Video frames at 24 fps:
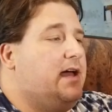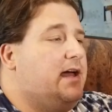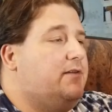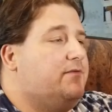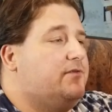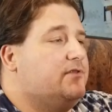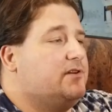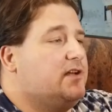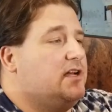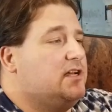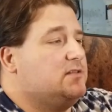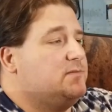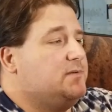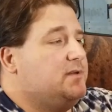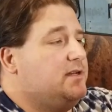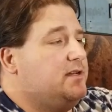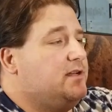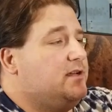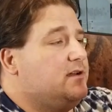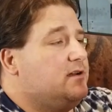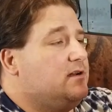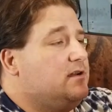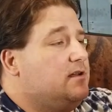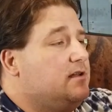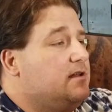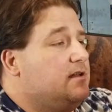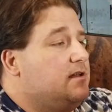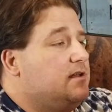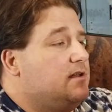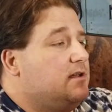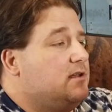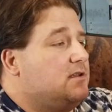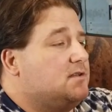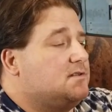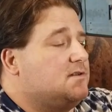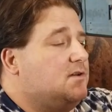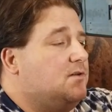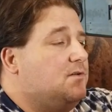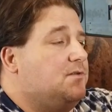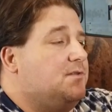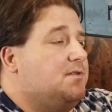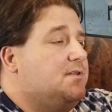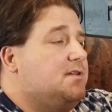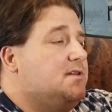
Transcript: advertisement here. So